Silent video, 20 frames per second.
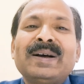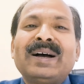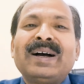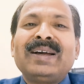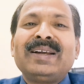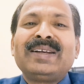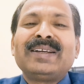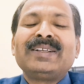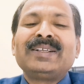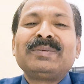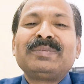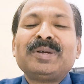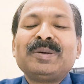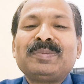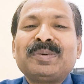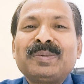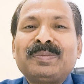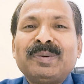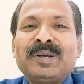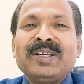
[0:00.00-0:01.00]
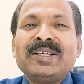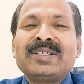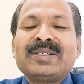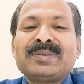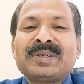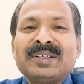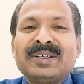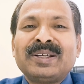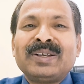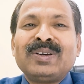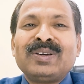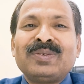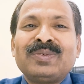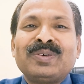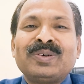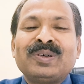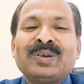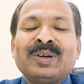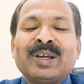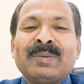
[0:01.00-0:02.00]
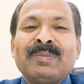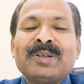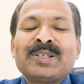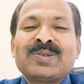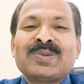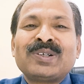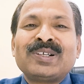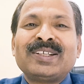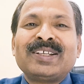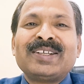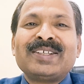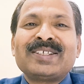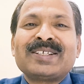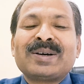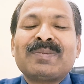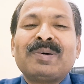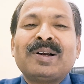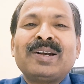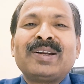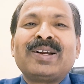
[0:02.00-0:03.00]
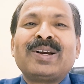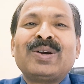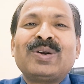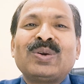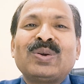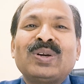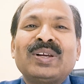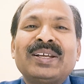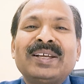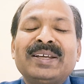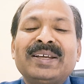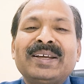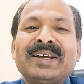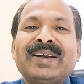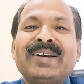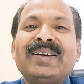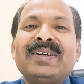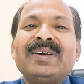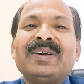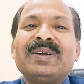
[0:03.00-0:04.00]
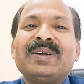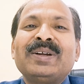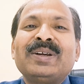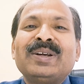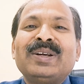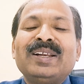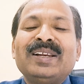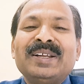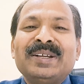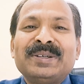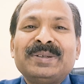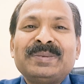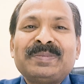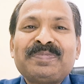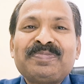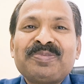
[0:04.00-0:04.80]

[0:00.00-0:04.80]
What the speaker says: I tell the people, please, in MS Word there is command control A and delete,